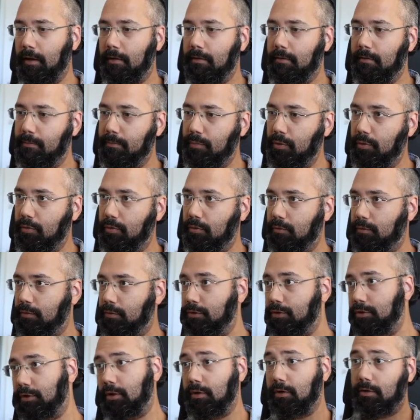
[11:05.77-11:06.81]
Beautiful
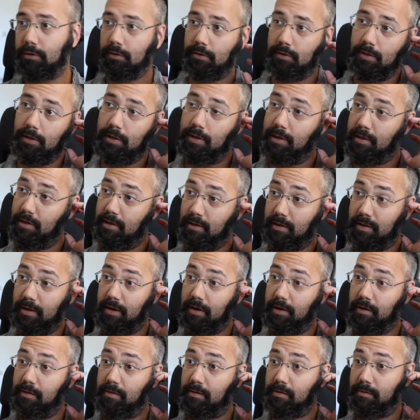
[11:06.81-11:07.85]
shot. There
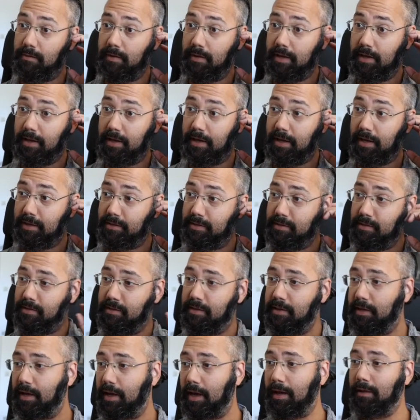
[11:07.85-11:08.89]
you go. And this is
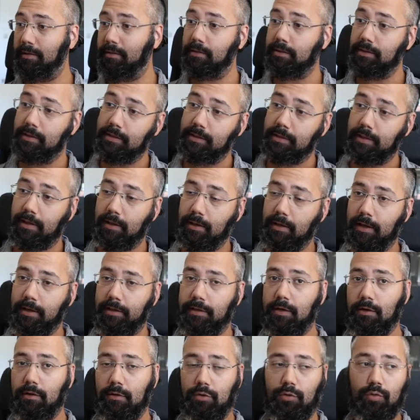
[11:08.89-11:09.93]
the other side. Like
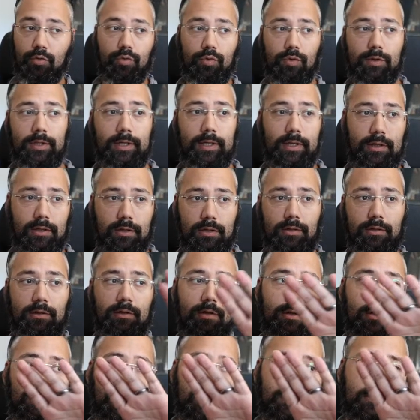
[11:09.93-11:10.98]
there are two sections that
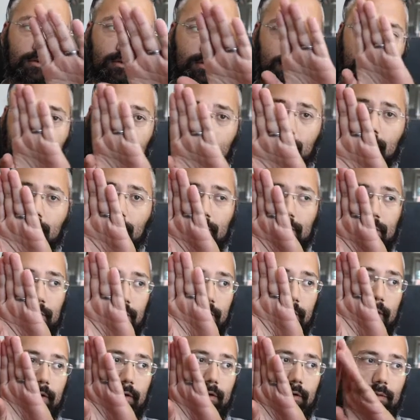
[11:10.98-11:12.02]
are it's
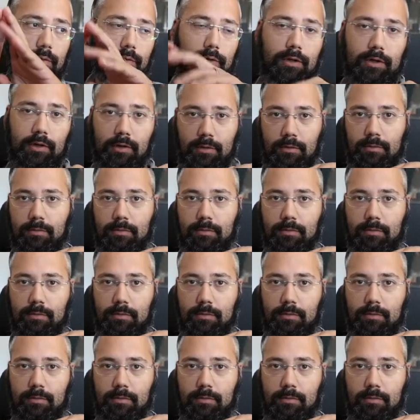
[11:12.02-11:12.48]
like a corner.